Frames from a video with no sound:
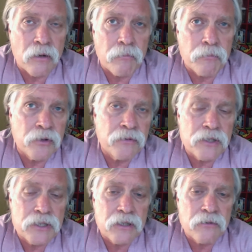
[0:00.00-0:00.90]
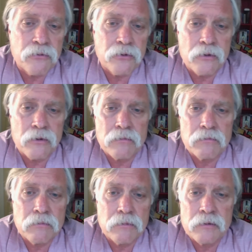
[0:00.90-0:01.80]
previously for
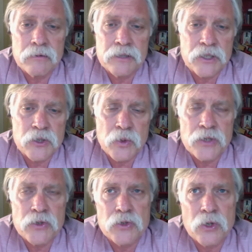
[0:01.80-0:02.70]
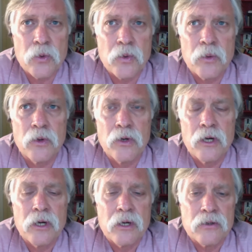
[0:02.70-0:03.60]
6 weeks or so, we were
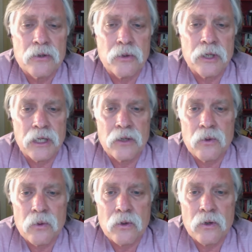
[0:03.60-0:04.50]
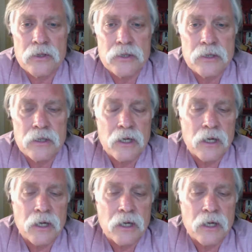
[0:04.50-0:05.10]
doing indoors,